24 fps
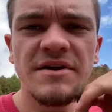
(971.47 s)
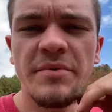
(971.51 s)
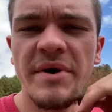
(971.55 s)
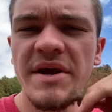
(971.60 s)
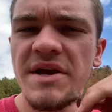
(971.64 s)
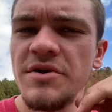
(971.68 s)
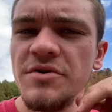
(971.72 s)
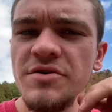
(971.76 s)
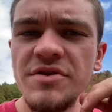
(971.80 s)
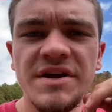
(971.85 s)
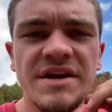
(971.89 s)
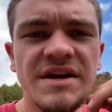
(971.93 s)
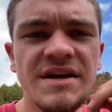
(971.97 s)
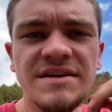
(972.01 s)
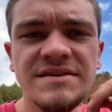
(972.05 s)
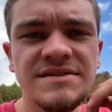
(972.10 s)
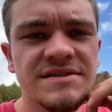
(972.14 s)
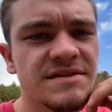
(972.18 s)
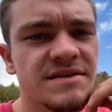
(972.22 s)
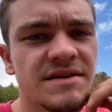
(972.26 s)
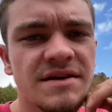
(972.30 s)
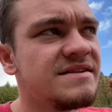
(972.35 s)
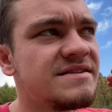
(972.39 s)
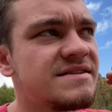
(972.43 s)
we do
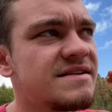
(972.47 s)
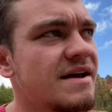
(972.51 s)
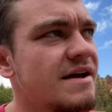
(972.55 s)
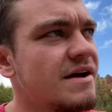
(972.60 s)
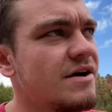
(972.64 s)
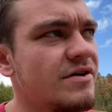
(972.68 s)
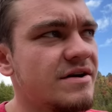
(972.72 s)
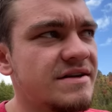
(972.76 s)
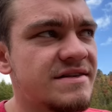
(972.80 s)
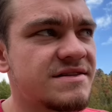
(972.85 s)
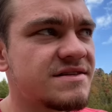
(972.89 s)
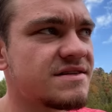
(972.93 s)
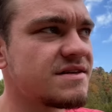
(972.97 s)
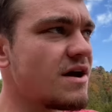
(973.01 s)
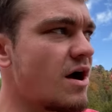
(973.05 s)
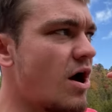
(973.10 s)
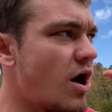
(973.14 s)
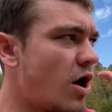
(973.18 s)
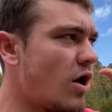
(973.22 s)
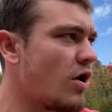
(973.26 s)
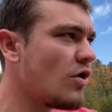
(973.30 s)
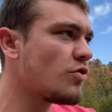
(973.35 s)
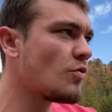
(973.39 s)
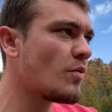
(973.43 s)
this until it's
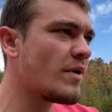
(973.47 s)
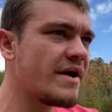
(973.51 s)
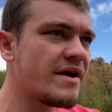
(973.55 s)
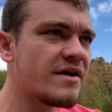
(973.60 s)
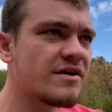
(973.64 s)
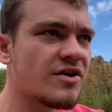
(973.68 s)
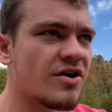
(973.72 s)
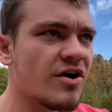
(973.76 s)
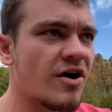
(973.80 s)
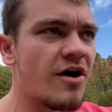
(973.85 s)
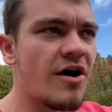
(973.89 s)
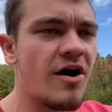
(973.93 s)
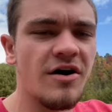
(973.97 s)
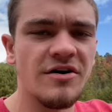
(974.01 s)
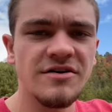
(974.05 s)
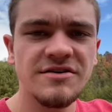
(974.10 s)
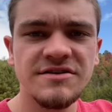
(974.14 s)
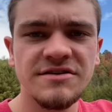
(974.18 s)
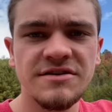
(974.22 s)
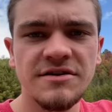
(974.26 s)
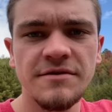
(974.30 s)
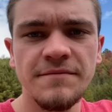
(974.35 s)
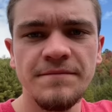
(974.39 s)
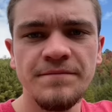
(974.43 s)
all the way
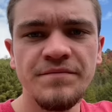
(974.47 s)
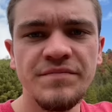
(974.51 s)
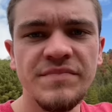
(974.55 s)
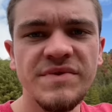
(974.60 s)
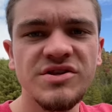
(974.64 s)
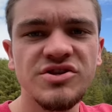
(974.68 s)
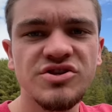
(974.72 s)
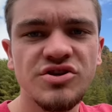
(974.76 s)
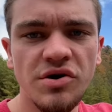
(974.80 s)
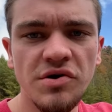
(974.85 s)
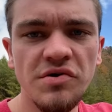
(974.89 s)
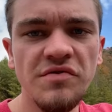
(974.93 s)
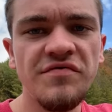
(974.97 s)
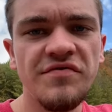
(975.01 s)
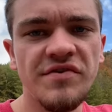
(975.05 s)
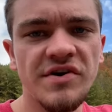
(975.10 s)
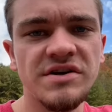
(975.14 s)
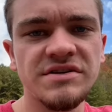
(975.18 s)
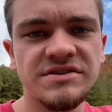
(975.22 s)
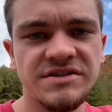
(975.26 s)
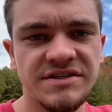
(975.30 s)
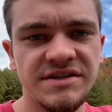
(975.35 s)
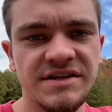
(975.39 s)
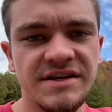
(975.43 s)
across two
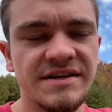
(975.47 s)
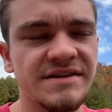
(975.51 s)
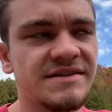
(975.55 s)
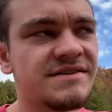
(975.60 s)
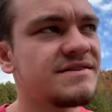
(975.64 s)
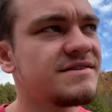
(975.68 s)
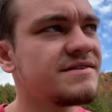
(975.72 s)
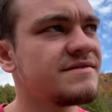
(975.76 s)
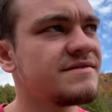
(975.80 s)
foot six.